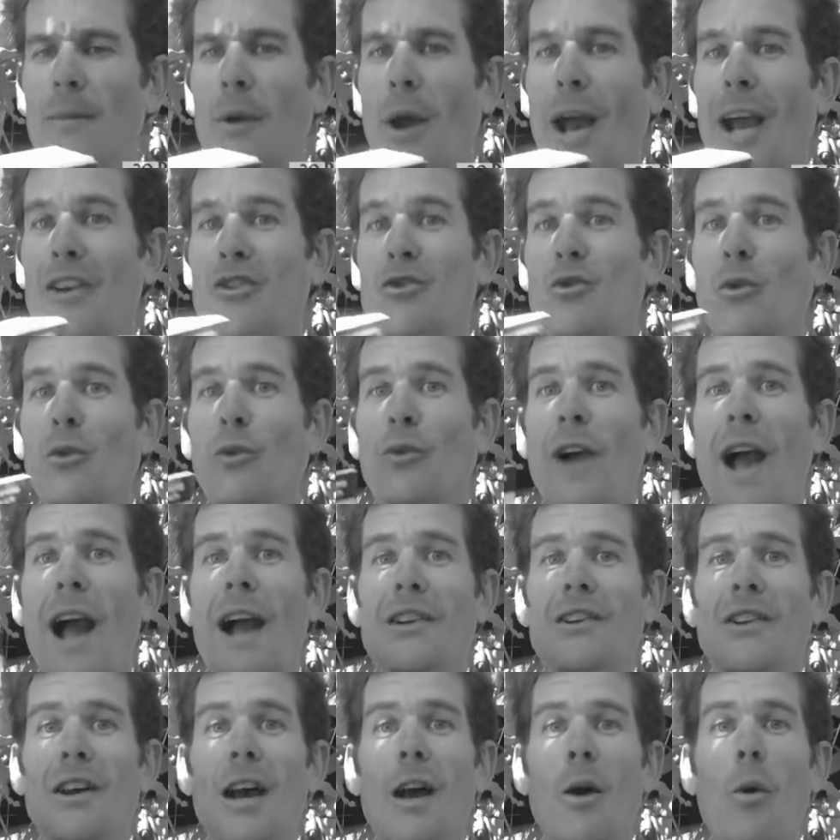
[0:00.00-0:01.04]
Actual
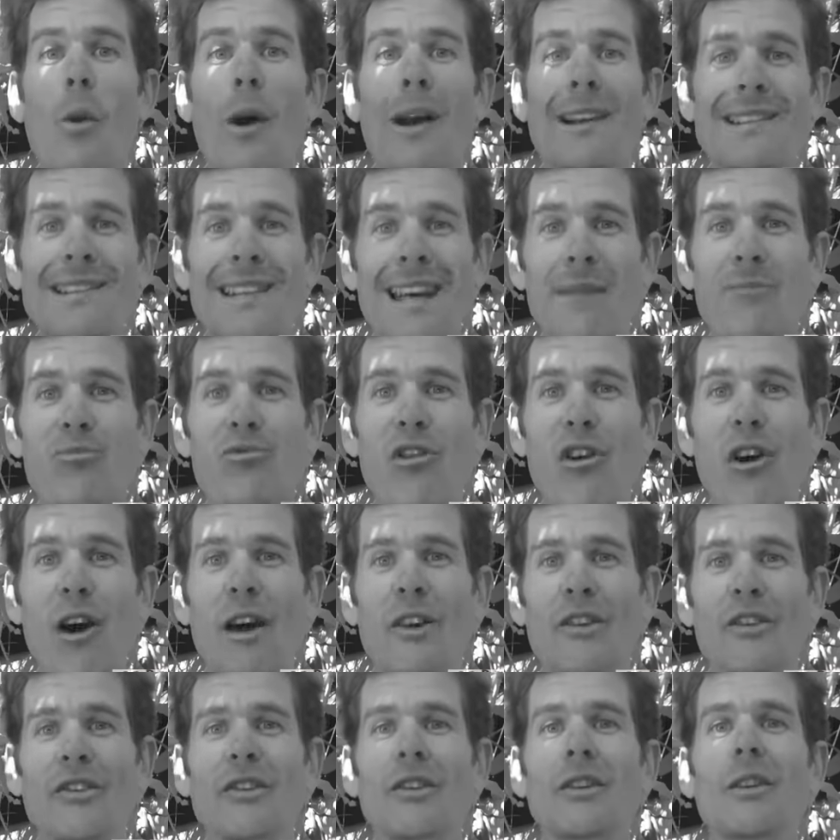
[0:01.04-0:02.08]
fact, Weston A.
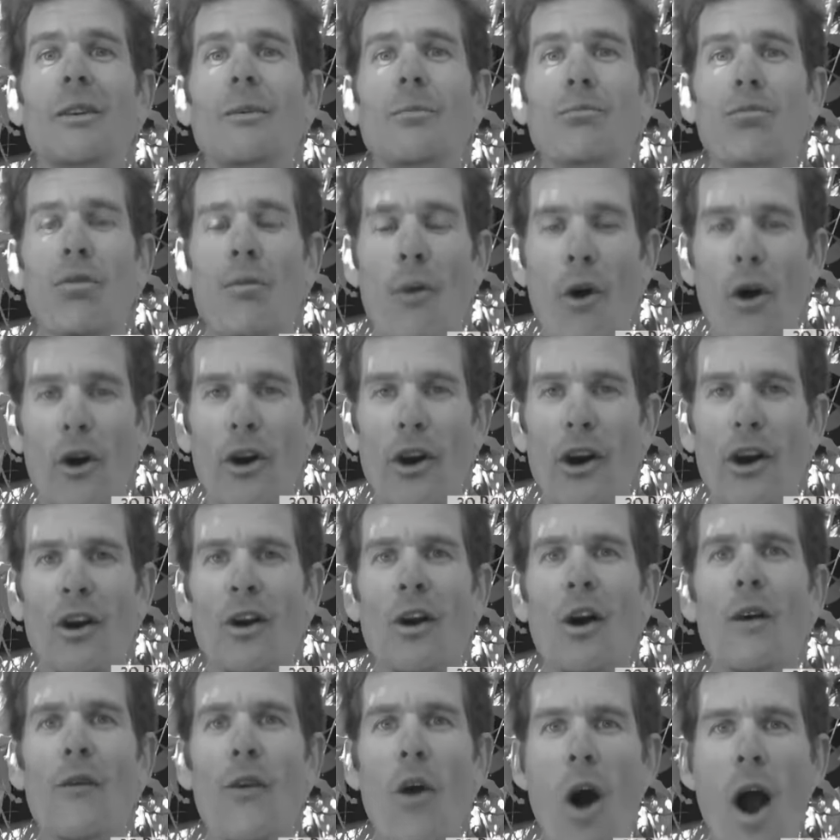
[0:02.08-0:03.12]
Price, promoter
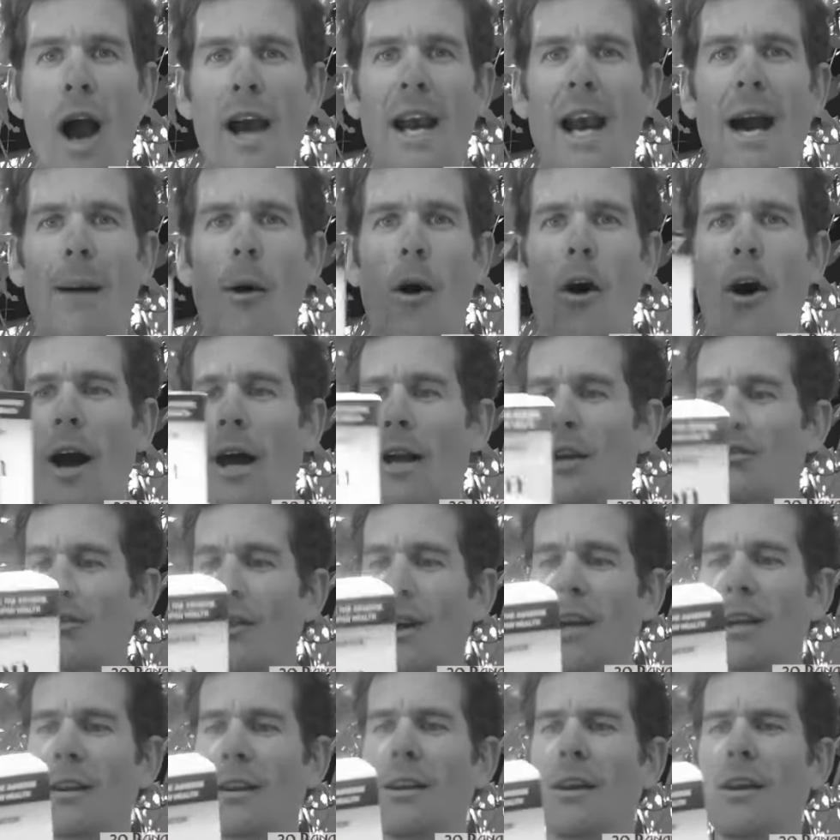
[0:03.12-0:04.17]
of high
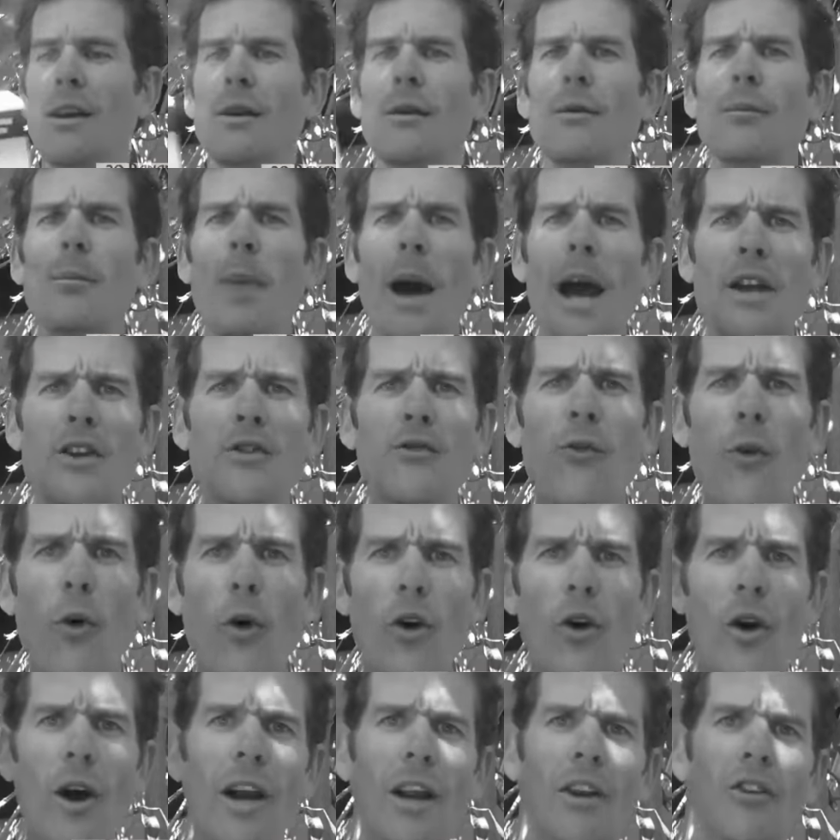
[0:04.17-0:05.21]
carbohydrate. Page
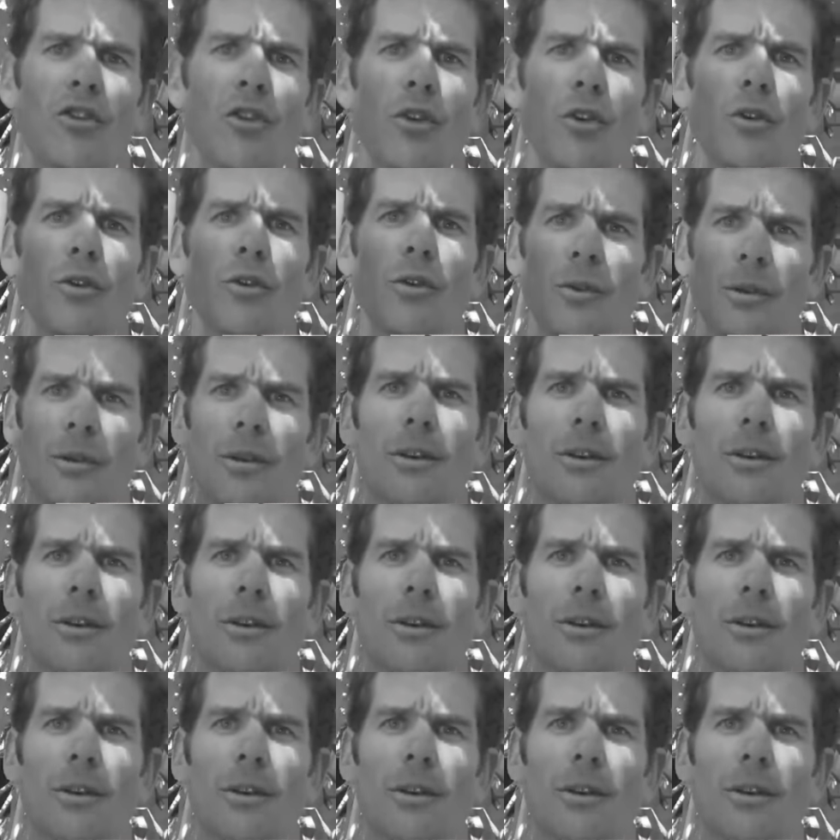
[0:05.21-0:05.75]
492.